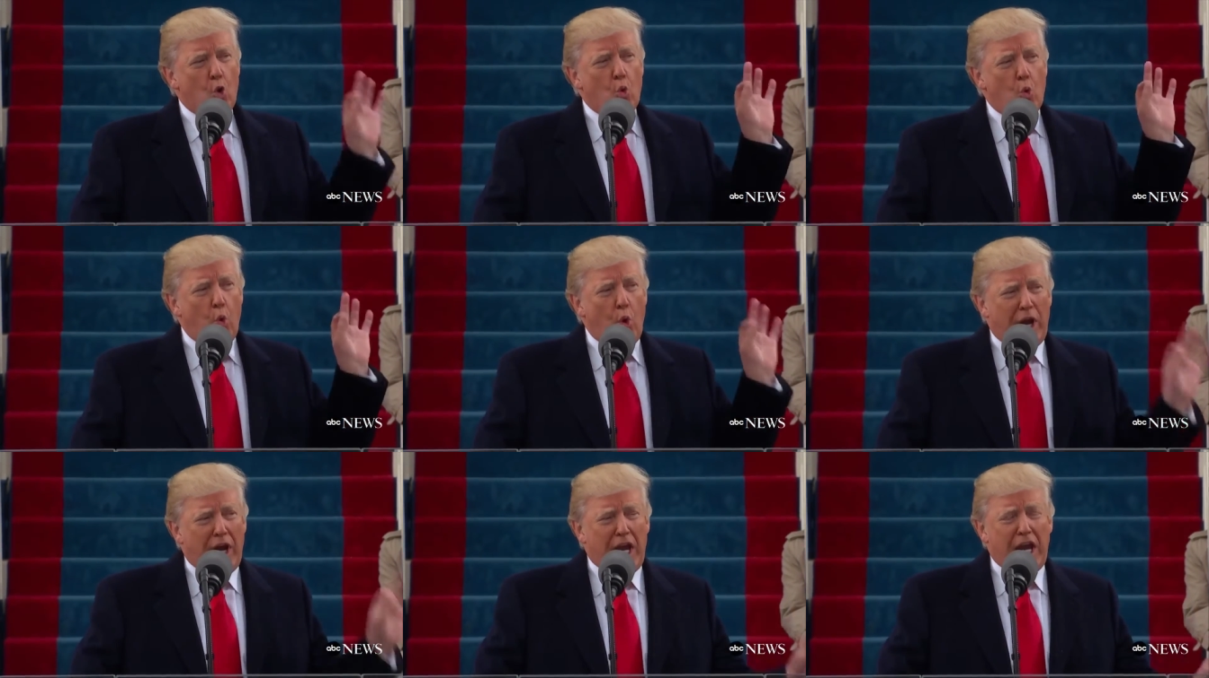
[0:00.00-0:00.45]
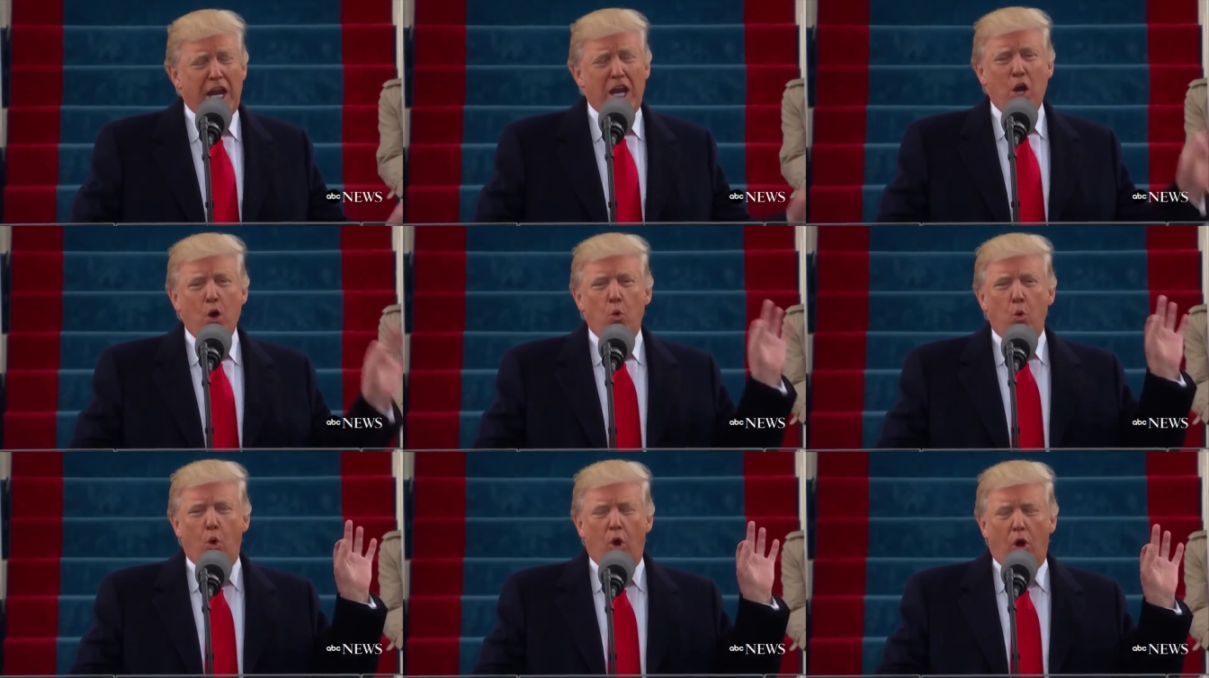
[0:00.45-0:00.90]

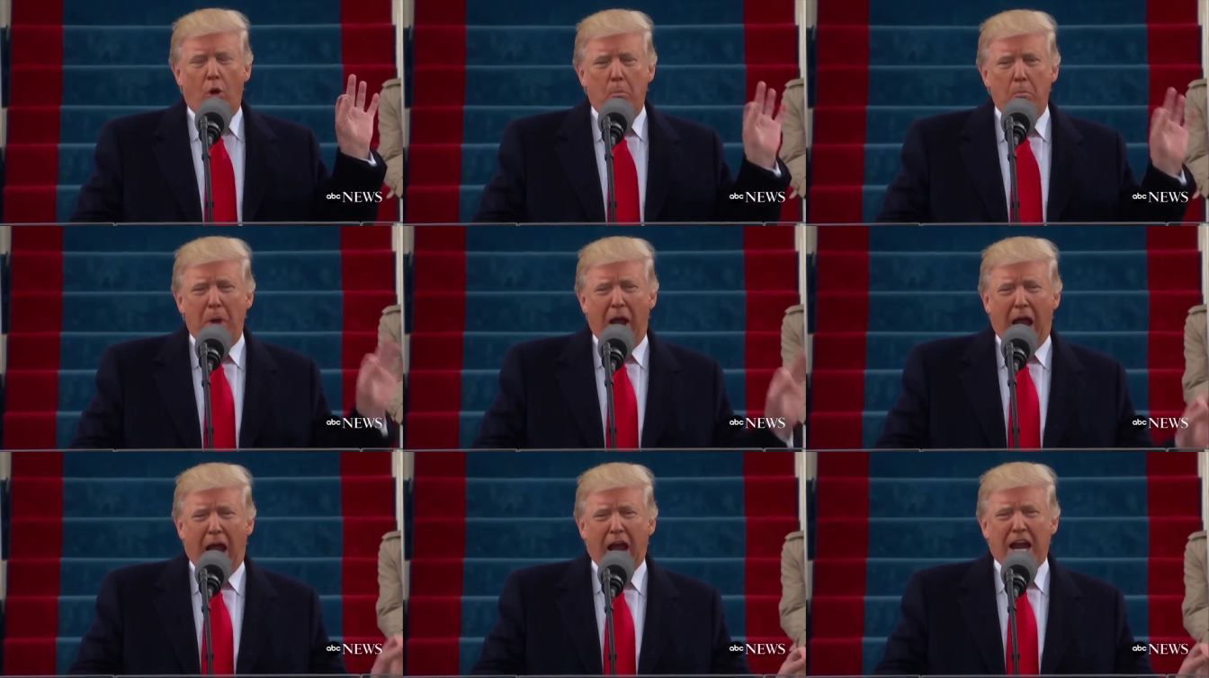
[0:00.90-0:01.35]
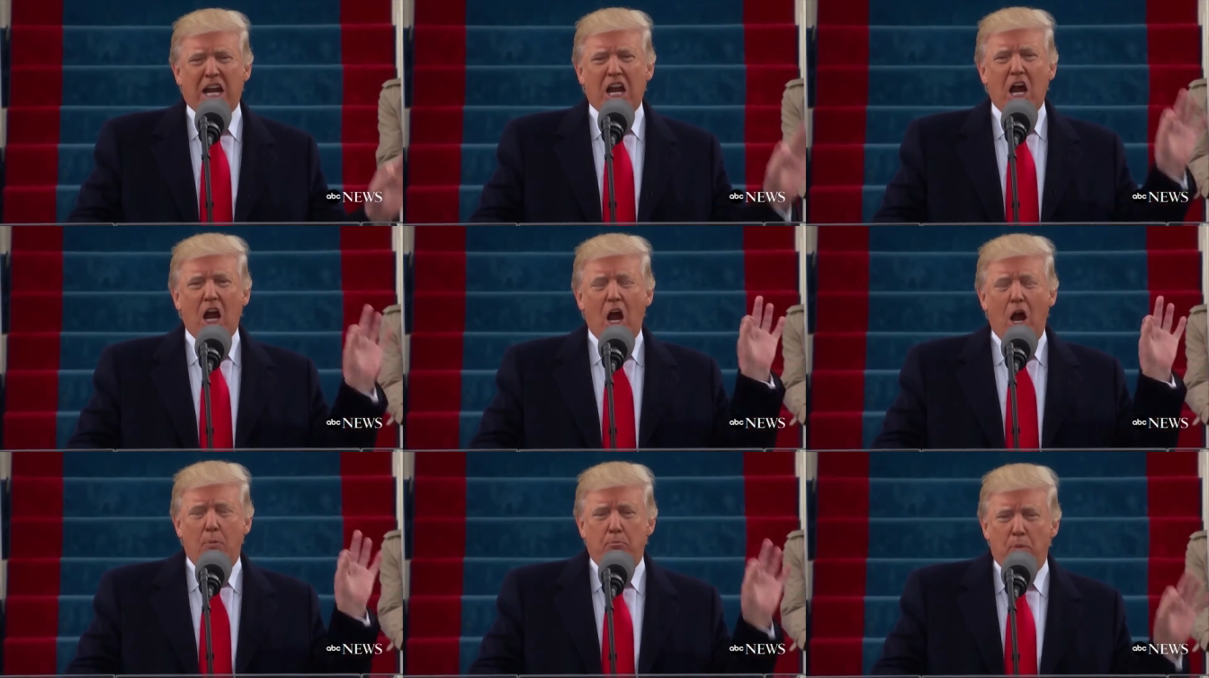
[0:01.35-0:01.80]
we will make
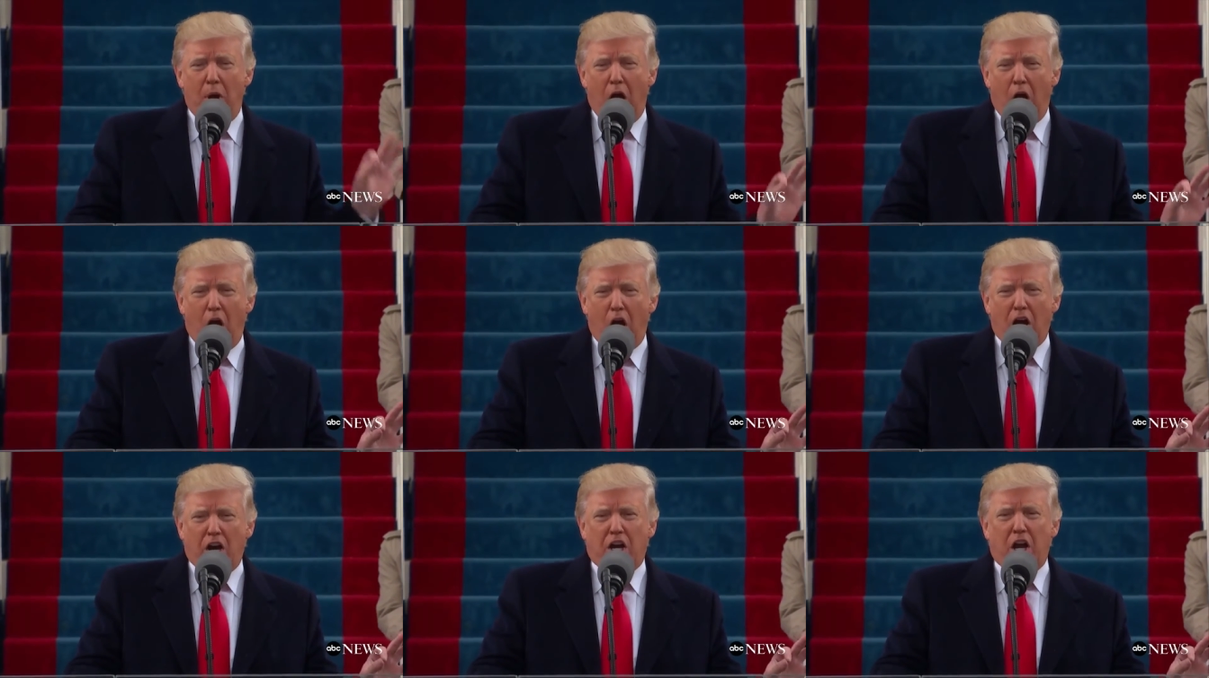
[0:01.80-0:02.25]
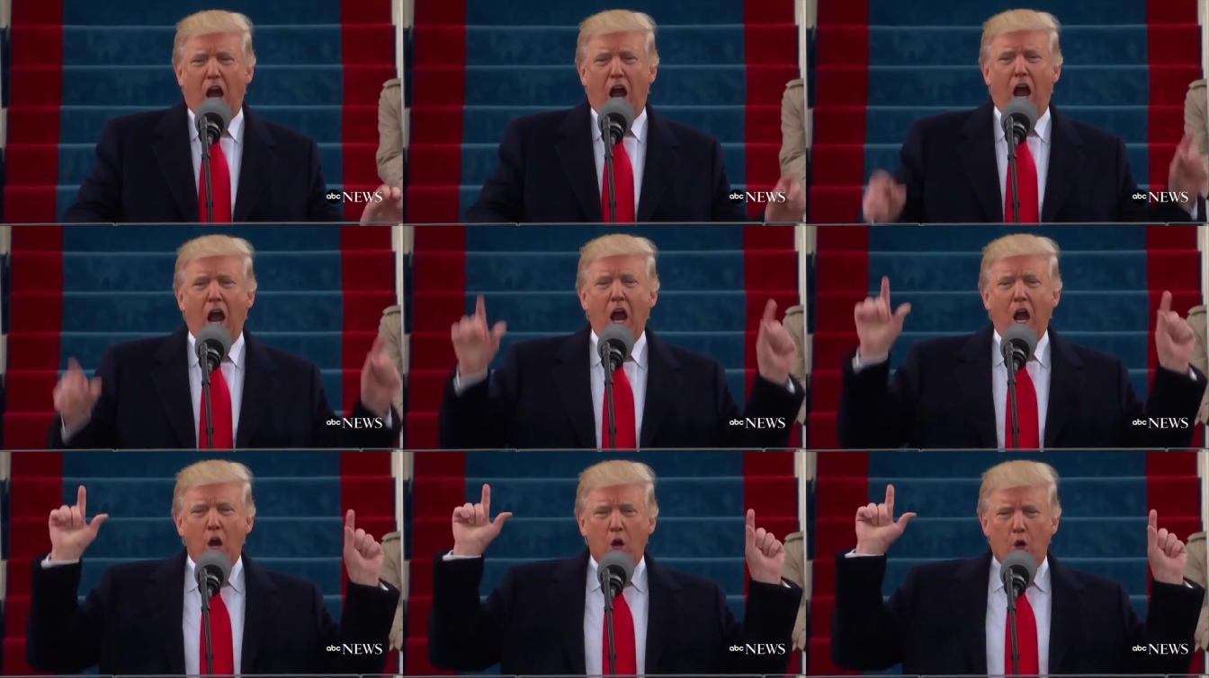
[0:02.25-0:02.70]

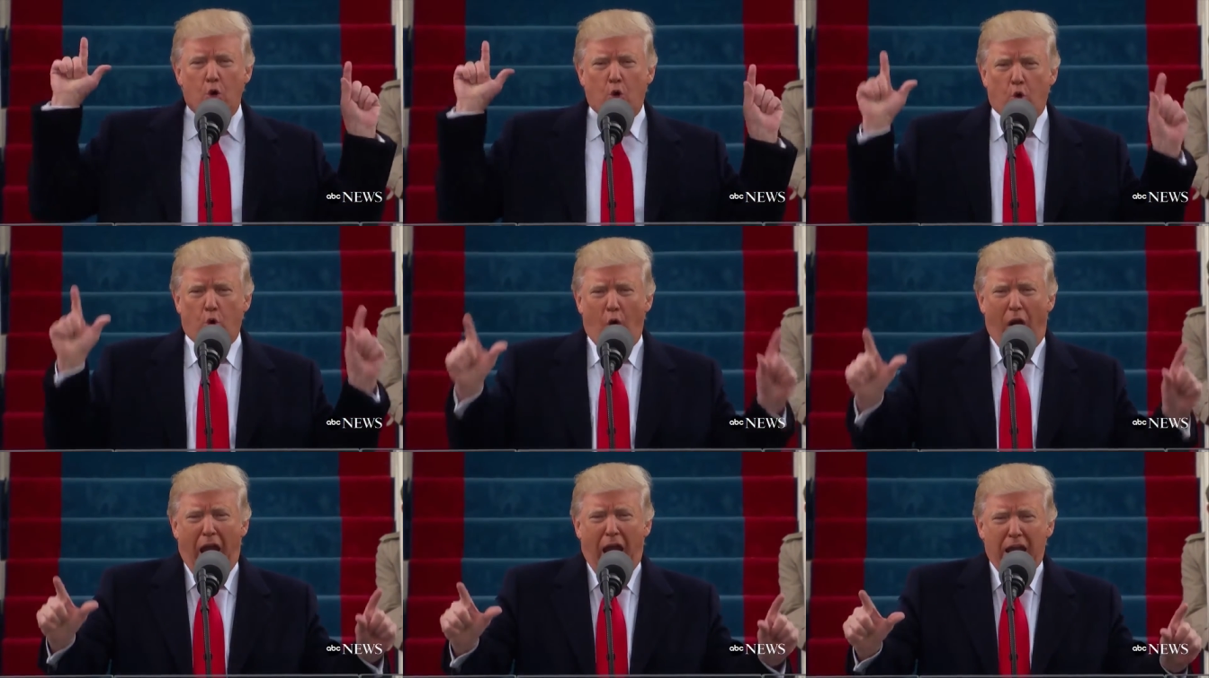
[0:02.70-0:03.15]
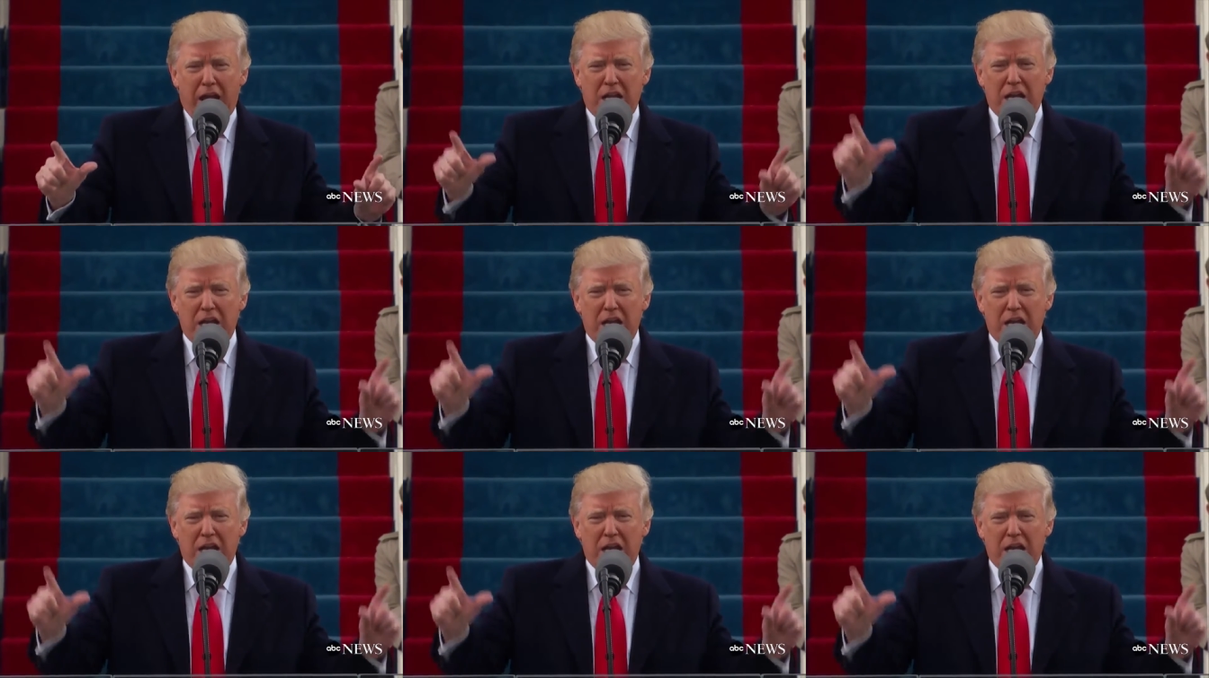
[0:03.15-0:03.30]
America great